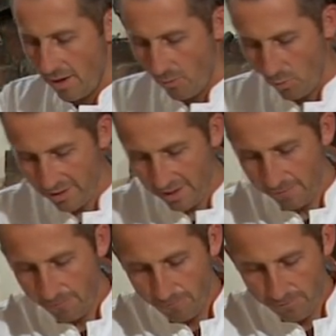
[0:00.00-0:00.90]
One can
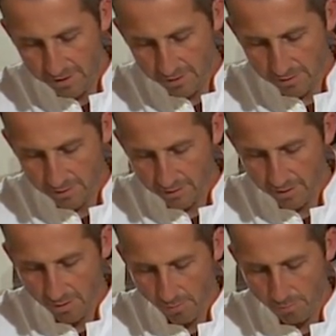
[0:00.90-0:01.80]
feel
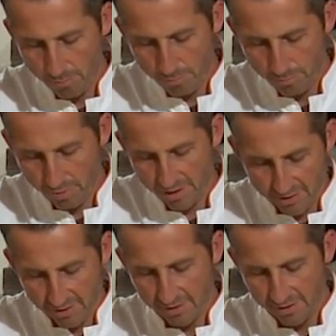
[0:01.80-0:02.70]
by
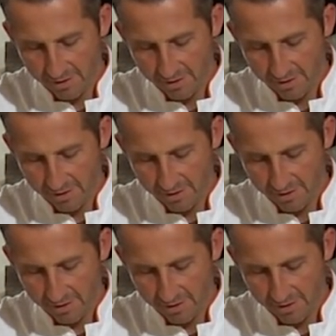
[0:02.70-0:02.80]
the